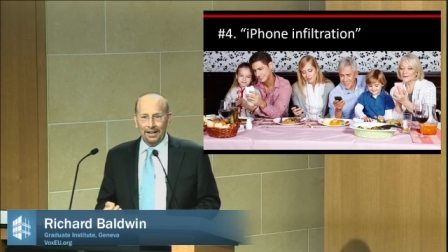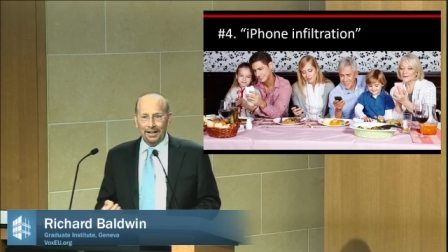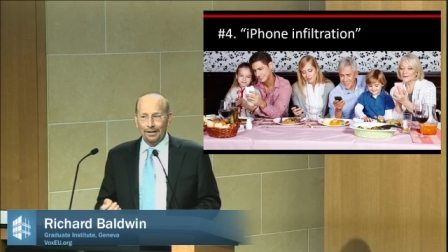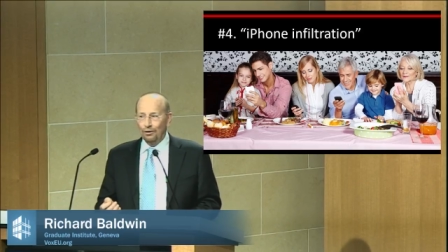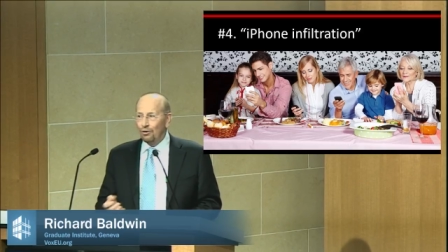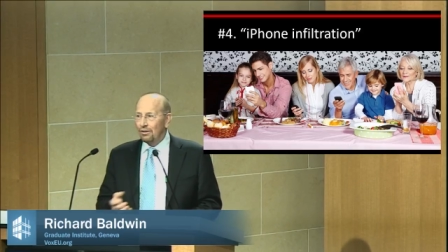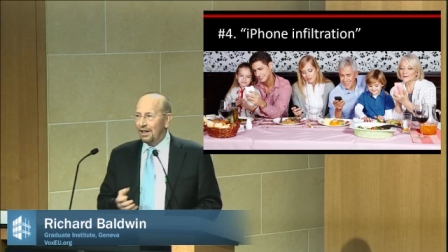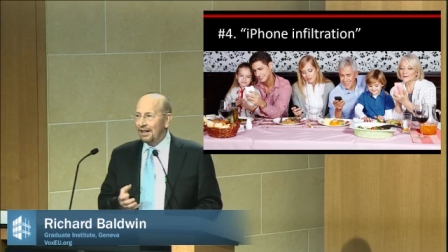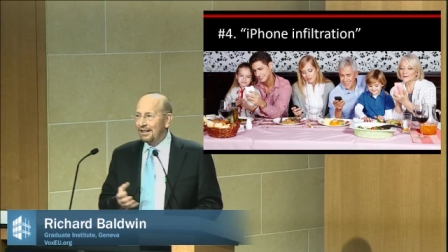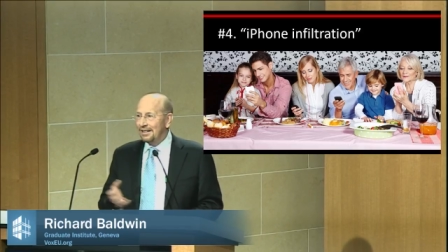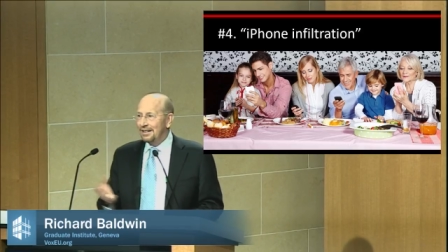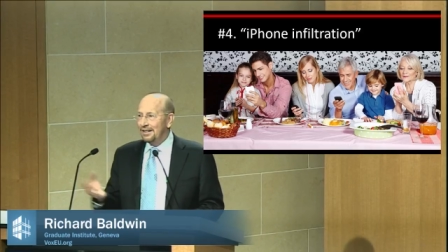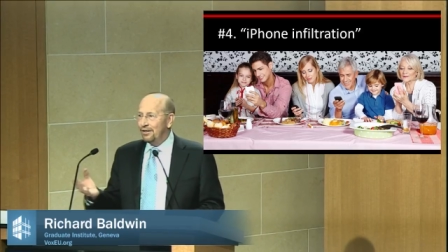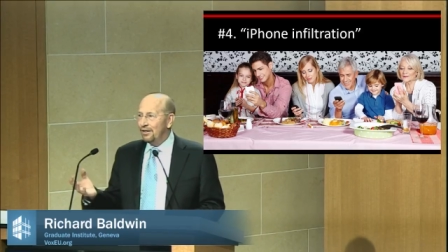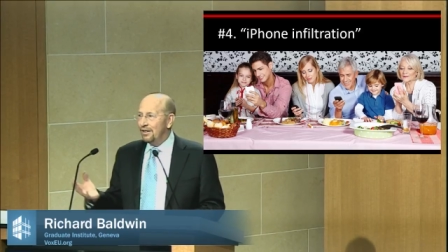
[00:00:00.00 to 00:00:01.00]
It looked like a
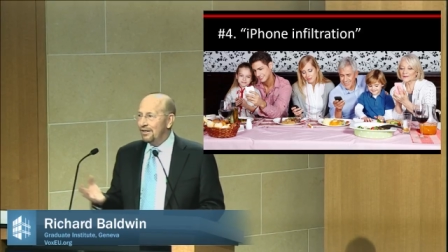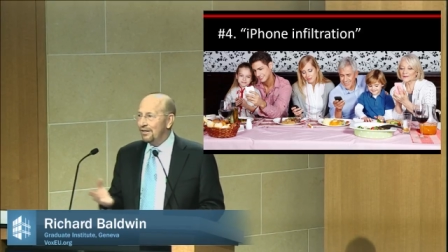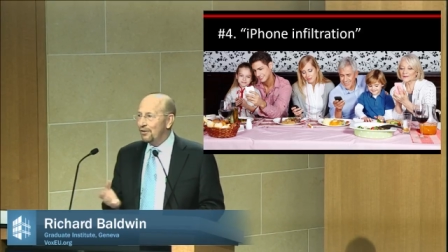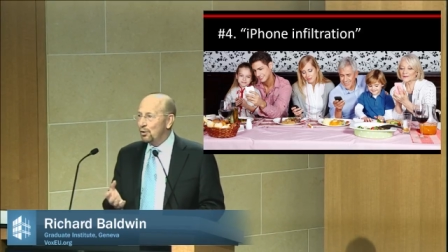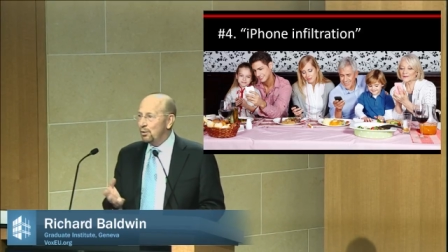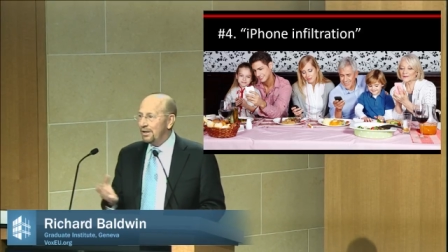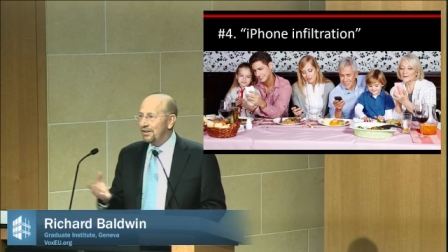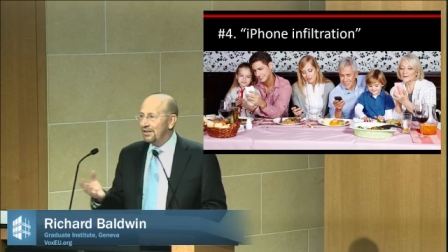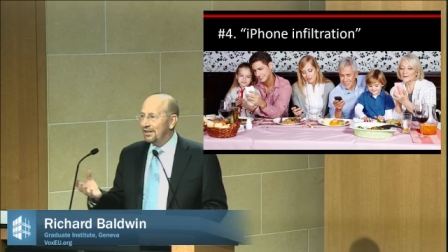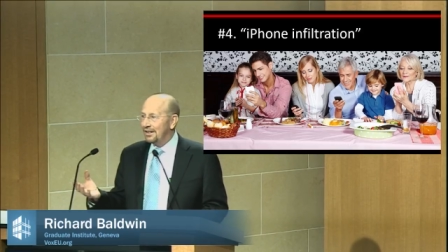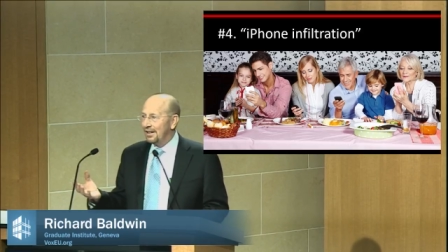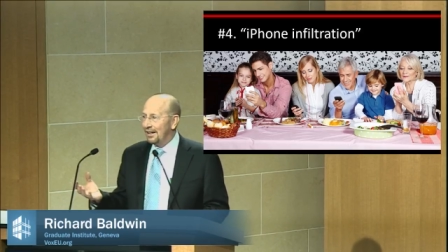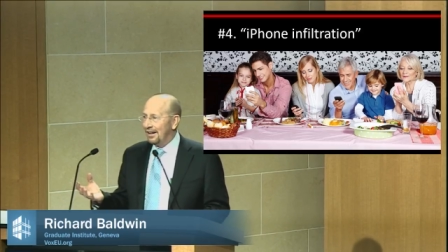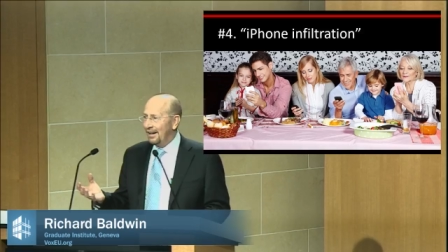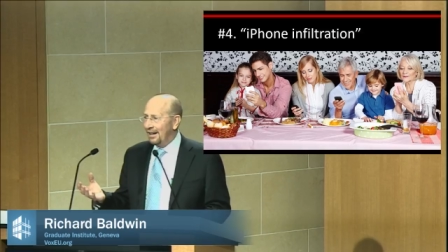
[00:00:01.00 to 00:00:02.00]
series of
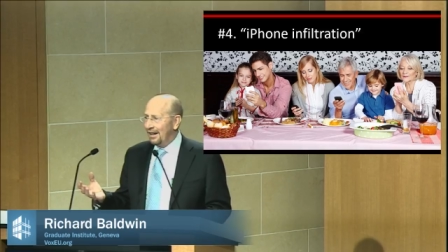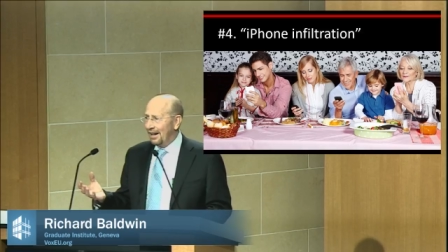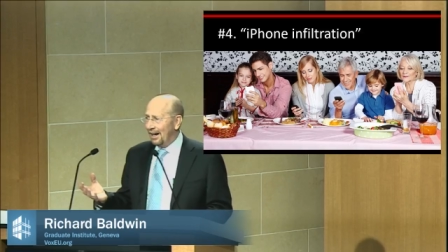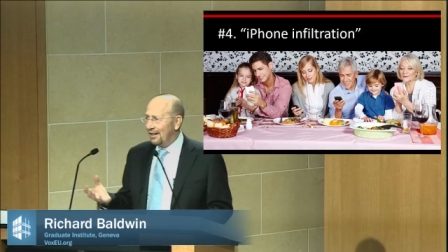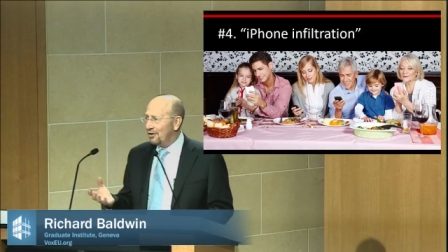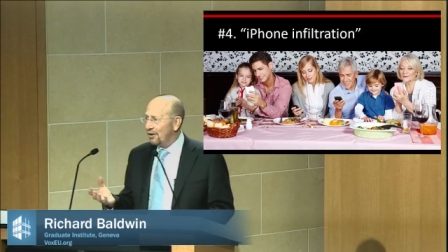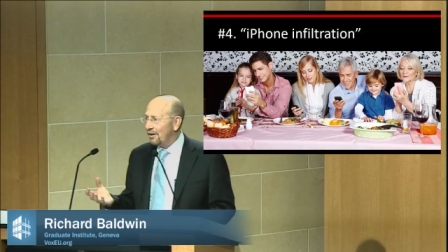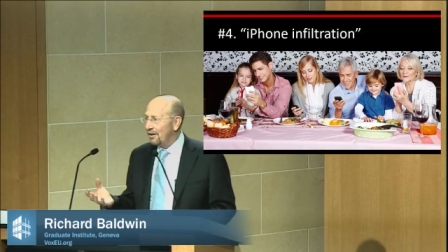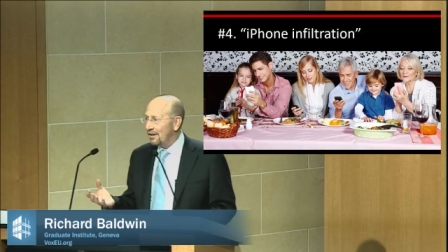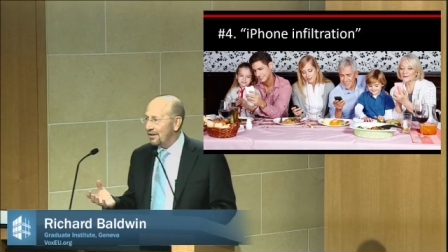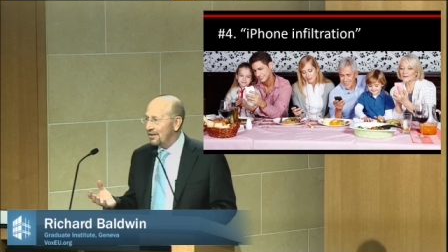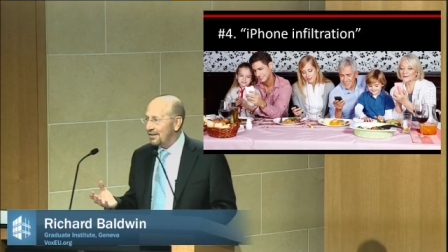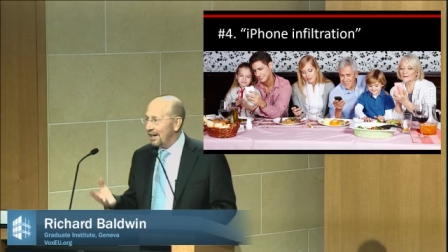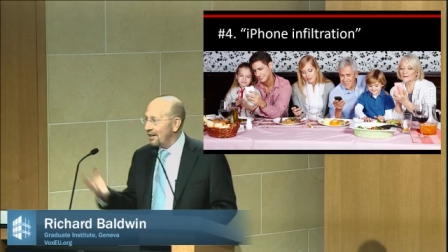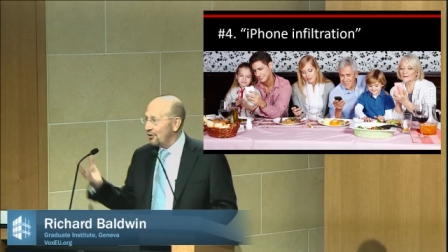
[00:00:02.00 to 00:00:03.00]
twists and
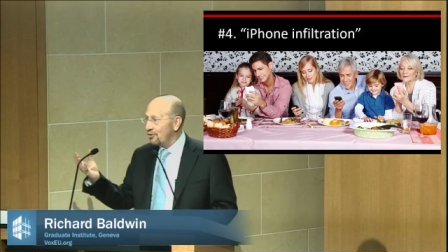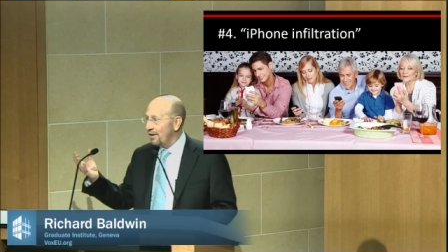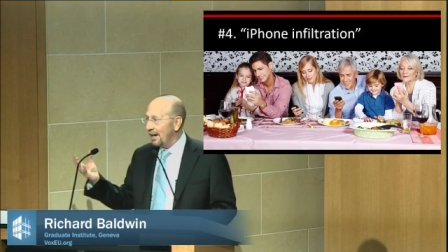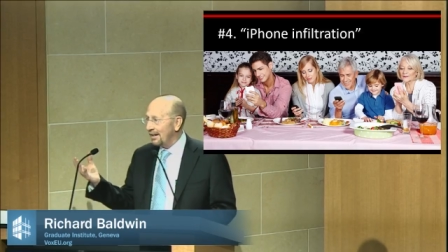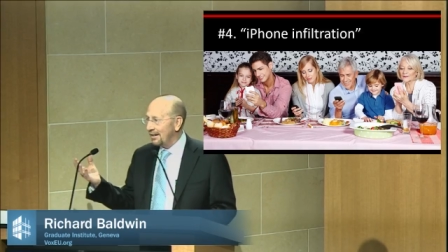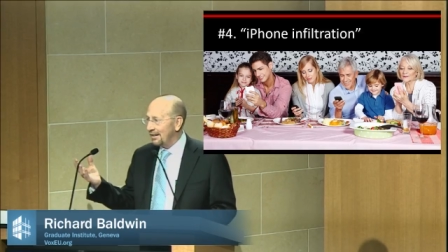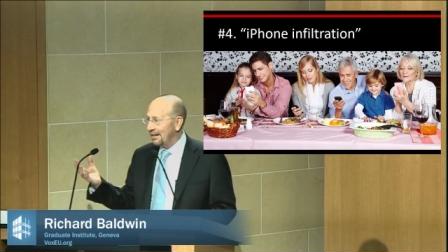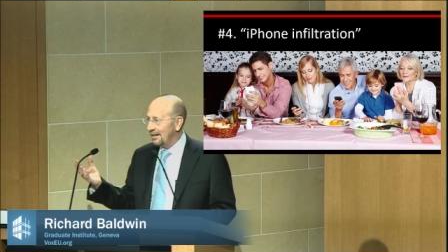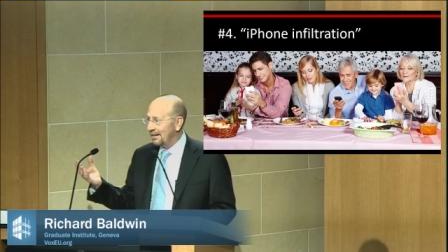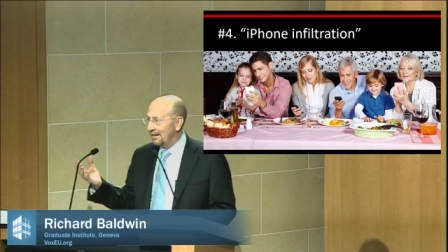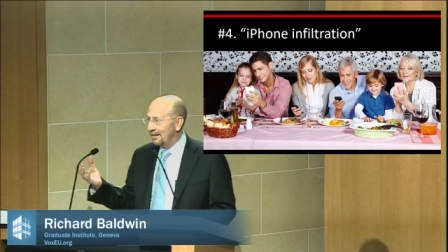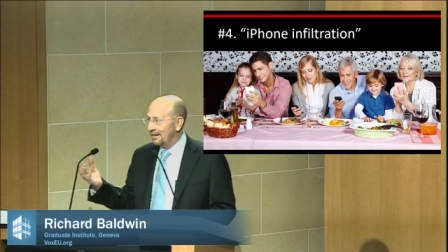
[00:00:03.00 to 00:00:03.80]
turns, not a trend.